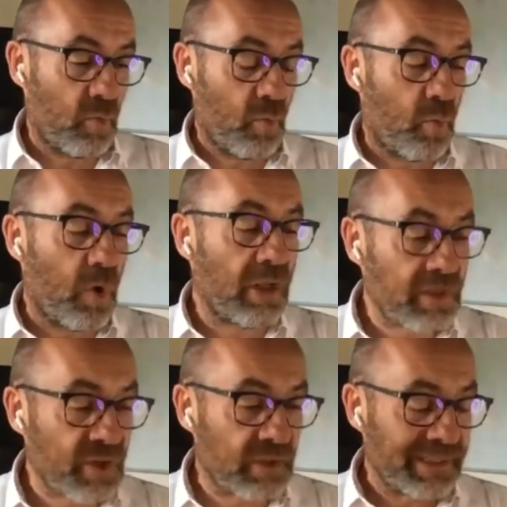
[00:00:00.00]

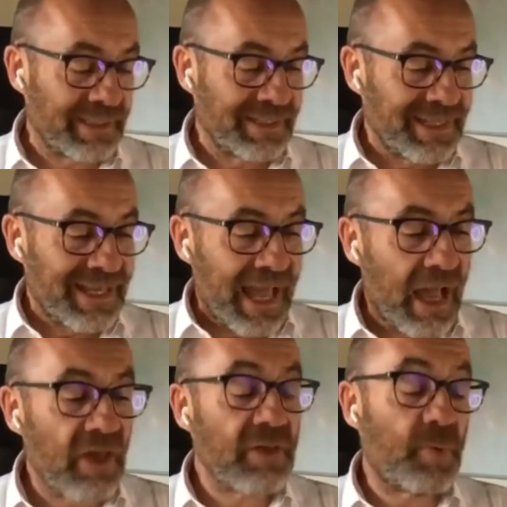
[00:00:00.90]
whilst
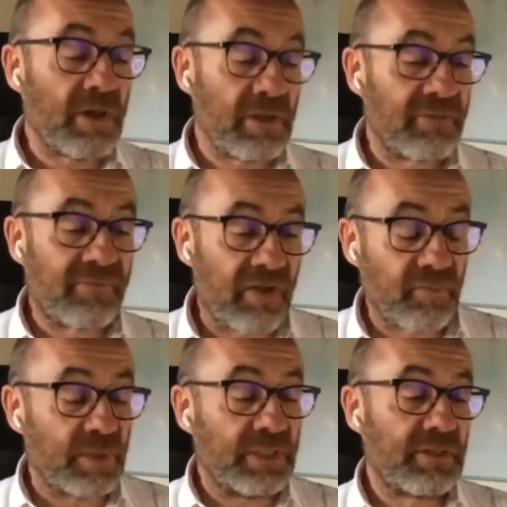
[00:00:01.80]
other parts of
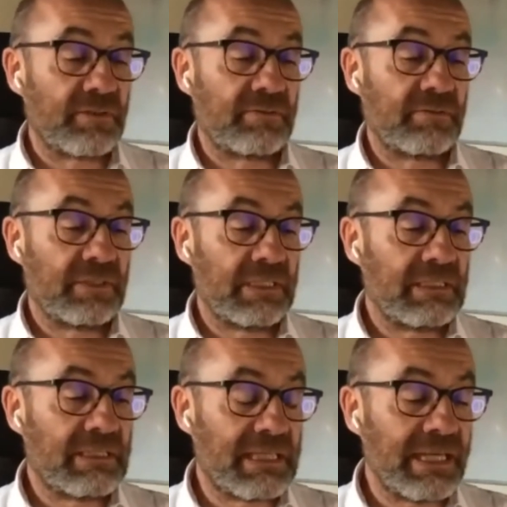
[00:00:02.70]
government
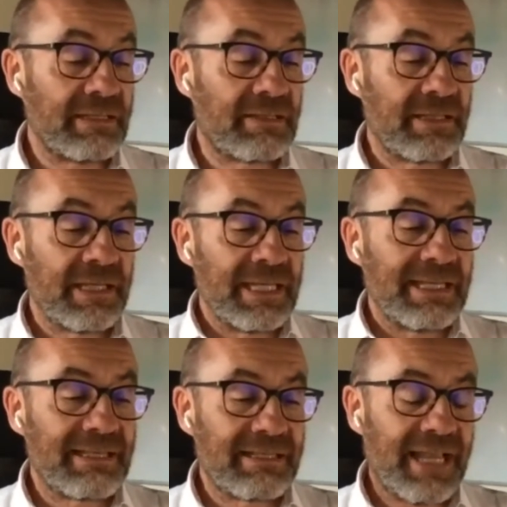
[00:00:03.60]
did
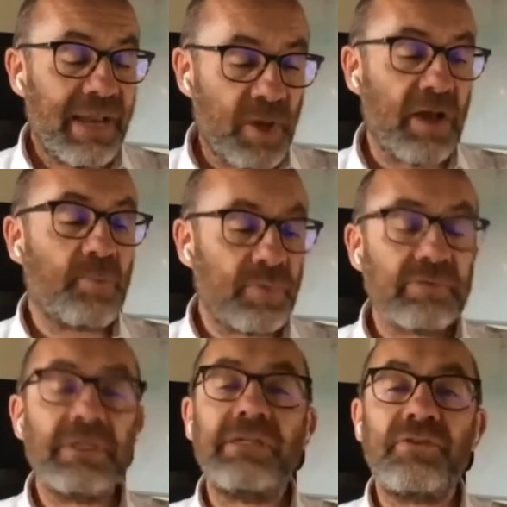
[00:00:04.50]
step up
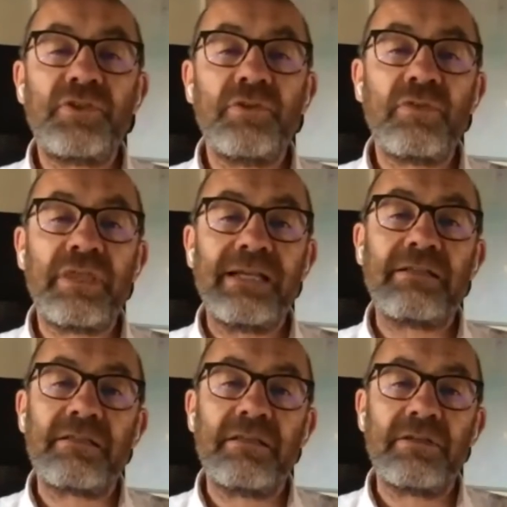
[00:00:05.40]
and do
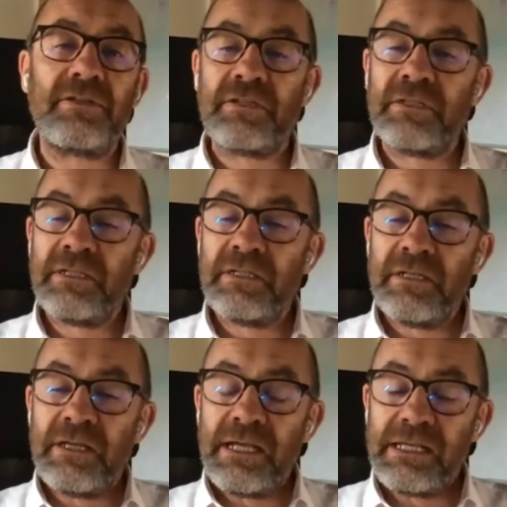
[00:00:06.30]
things that,
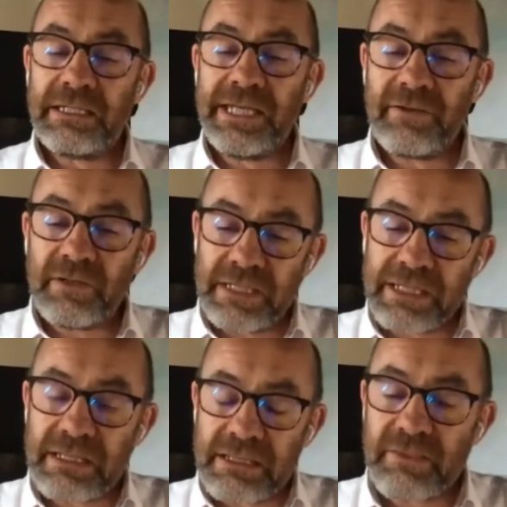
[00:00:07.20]
you know,
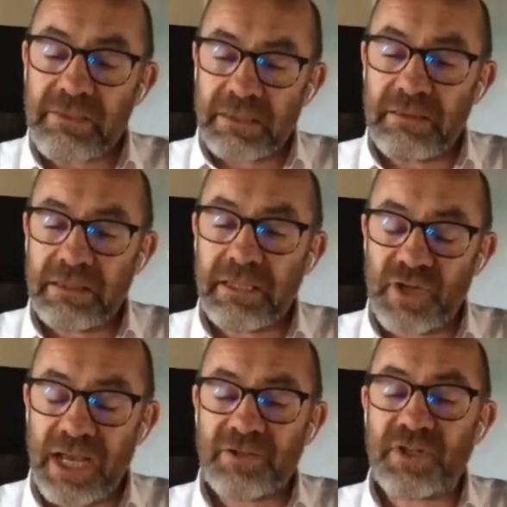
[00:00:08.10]
the
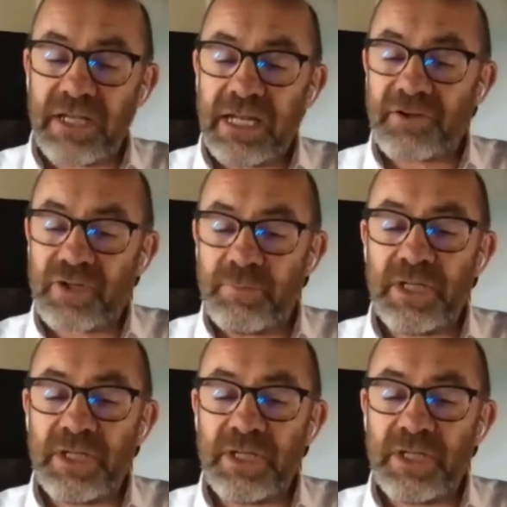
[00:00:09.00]
challenge in a national